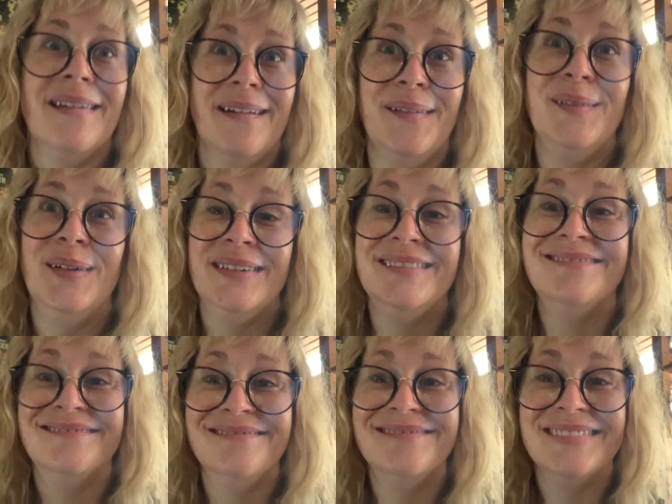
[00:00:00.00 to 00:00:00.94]
though.
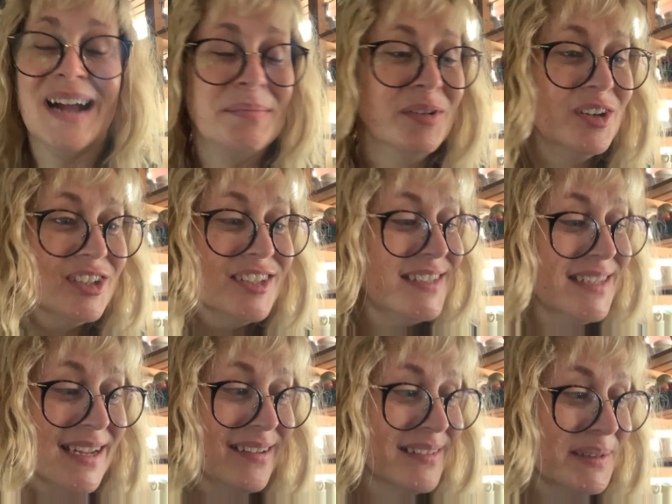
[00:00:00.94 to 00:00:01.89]
I'm not cutting
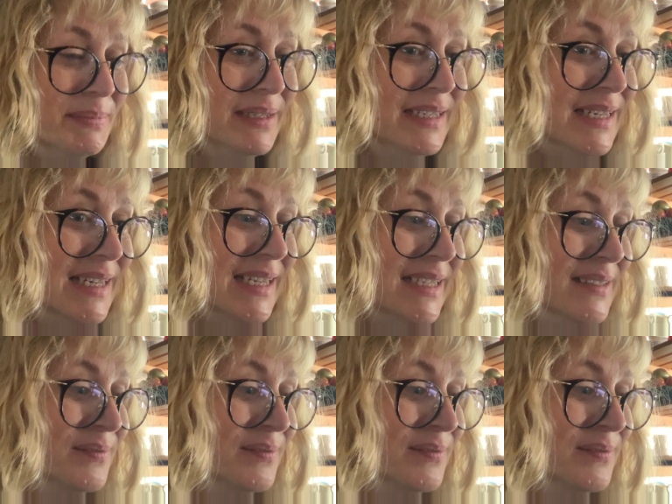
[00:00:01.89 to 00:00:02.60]
it out completely.